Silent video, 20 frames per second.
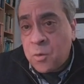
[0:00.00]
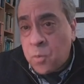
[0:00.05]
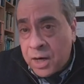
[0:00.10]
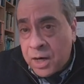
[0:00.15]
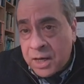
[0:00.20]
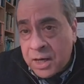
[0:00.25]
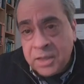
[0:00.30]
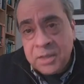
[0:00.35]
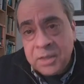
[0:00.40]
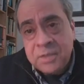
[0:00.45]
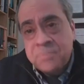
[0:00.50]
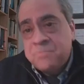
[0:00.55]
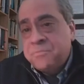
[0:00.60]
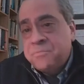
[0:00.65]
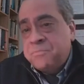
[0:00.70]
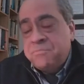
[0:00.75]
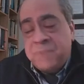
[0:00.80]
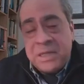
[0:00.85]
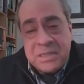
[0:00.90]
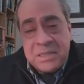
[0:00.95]
Why?
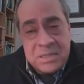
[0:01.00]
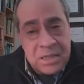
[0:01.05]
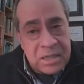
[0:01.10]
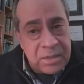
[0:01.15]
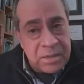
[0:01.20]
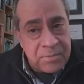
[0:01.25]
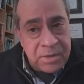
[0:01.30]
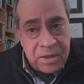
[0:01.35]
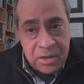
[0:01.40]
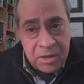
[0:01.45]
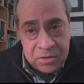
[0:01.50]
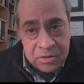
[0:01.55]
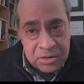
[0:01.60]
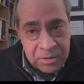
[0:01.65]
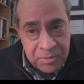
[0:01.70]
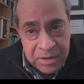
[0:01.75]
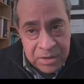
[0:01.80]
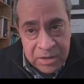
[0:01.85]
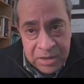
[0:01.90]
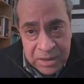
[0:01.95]
Basically
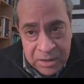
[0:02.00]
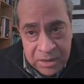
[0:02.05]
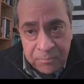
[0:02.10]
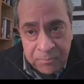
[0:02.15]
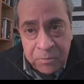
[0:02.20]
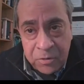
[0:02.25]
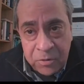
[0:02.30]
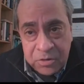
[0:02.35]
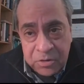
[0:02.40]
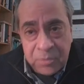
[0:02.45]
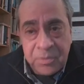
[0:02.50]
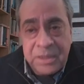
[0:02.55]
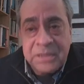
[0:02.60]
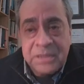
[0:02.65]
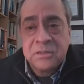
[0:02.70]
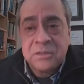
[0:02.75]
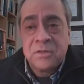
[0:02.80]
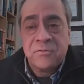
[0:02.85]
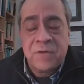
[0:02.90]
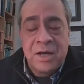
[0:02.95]
because I mean the
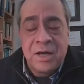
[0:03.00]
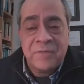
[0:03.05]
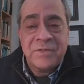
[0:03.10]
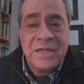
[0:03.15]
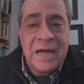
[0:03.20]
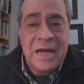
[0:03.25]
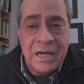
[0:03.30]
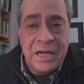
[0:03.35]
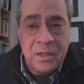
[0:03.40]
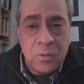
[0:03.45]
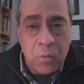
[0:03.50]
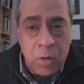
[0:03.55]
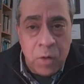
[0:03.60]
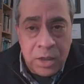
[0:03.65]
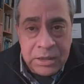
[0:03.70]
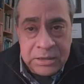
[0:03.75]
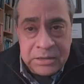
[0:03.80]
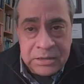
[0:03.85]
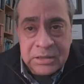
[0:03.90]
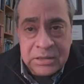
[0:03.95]
possibilities of having high
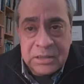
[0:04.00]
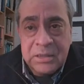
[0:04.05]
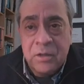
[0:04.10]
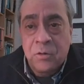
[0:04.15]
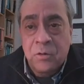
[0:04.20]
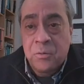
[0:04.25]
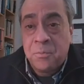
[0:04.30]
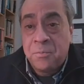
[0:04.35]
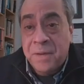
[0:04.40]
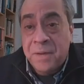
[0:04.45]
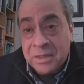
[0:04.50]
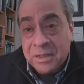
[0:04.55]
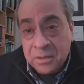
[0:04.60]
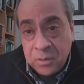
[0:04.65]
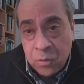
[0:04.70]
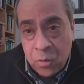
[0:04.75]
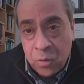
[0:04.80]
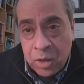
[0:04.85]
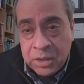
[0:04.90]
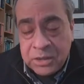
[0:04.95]
quality or
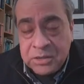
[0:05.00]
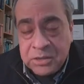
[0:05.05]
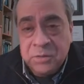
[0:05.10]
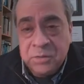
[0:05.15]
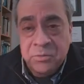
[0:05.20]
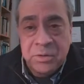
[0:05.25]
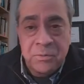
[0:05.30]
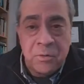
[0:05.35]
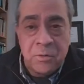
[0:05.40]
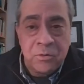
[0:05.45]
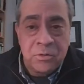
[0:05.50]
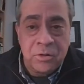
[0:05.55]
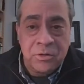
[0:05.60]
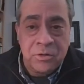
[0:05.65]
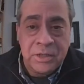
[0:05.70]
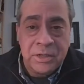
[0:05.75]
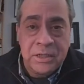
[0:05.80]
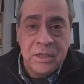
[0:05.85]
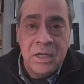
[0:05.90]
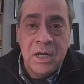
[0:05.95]
better quality remote
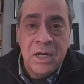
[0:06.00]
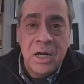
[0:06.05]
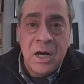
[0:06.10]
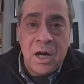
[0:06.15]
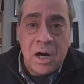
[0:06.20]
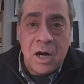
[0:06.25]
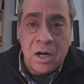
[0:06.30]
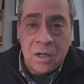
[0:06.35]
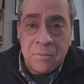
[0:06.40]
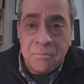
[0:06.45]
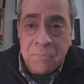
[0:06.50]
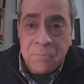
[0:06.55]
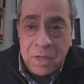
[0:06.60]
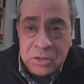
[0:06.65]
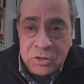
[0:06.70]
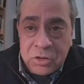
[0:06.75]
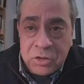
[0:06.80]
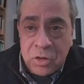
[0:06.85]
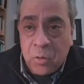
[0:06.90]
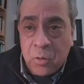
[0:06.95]
learning are
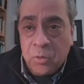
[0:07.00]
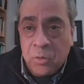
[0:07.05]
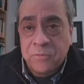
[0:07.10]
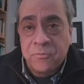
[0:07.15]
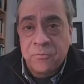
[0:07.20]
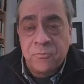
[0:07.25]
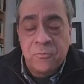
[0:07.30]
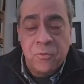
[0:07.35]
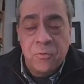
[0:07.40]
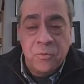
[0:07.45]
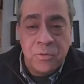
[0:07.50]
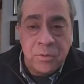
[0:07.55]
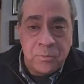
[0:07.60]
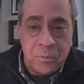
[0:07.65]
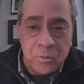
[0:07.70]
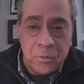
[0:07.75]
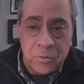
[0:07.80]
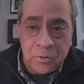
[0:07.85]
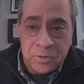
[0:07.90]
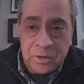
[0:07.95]
much lower for the
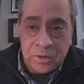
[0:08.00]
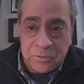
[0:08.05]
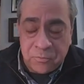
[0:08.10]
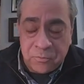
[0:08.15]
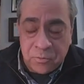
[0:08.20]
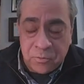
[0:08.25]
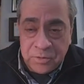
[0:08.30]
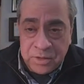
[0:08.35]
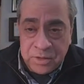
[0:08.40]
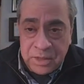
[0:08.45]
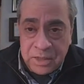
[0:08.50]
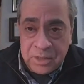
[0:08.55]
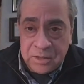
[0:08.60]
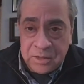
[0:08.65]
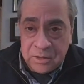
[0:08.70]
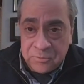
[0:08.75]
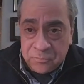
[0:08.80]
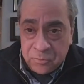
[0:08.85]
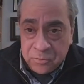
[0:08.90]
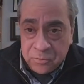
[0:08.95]
poor than for the
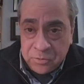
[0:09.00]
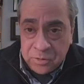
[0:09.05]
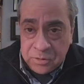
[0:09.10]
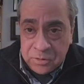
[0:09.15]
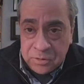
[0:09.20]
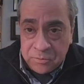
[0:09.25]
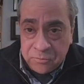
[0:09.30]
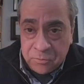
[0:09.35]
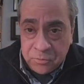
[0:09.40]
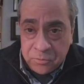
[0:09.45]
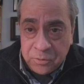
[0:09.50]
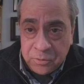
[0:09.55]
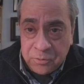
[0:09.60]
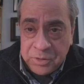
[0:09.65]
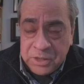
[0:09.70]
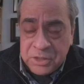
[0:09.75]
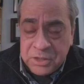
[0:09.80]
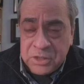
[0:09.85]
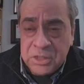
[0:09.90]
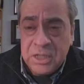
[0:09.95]

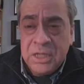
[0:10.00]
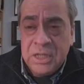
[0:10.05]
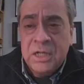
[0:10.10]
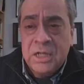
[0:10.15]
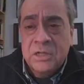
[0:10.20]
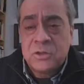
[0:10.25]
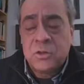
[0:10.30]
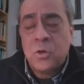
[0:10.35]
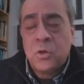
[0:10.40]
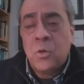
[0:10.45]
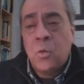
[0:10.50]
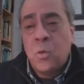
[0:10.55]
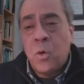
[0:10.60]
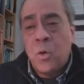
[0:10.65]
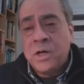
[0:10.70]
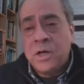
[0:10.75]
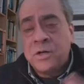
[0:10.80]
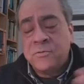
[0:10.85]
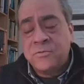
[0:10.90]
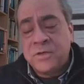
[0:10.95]
rich. So
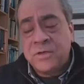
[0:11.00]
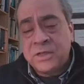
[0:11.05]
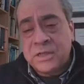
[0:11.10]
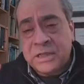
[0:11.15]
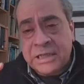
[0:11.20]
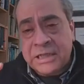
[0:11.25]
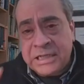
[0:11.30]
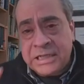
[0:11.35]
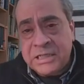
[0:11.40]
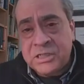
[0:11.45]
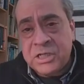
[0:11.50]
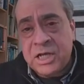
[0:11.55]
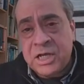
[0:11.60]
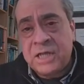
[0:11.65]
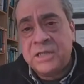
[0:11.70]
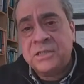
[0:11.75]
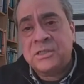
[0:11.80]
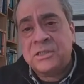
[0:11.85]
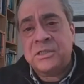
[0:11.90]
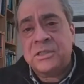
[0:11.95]
one of the key
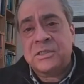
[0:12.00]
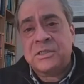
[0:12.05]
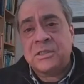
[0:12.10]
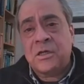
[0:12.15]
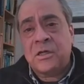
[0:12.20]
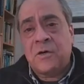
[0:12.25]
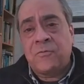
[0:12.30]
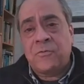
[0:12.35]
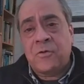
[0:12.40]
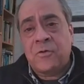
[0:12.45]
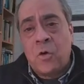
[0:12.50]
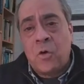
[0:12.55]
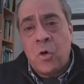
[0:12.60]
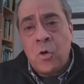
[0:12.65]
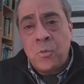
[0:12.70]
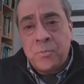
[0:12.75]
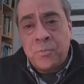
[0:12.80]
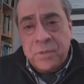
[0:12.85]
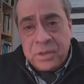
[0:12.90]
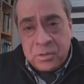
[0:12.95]
challenges of
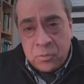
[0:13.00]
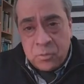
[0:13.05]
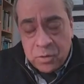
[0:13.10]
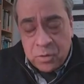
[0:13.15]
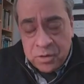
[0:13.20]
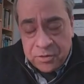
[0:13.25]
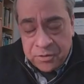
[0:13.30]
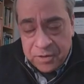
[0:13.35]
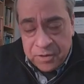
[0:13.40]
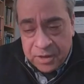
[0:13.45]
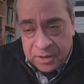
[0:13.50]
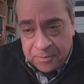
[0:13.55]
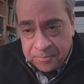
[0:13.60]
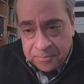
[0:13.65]
coping with